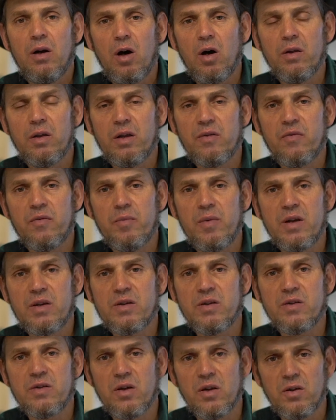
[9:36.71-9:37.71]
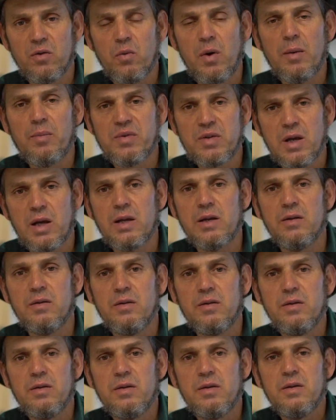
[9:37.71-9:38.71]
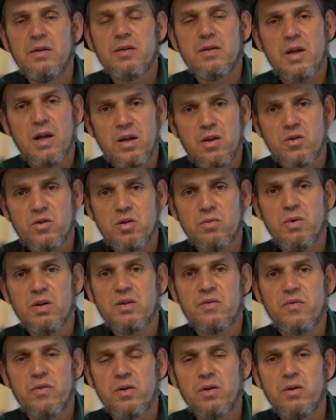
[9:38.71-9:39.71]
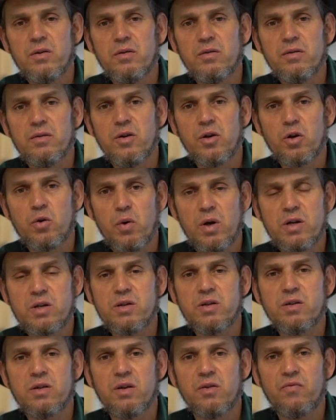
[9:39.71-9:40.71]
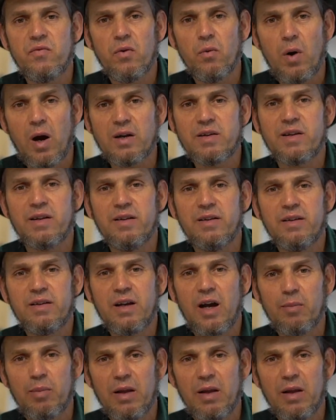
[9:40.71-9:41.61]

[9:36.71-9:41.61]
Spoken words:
All the information is on the website. Thank you so much for your questions and for watching. God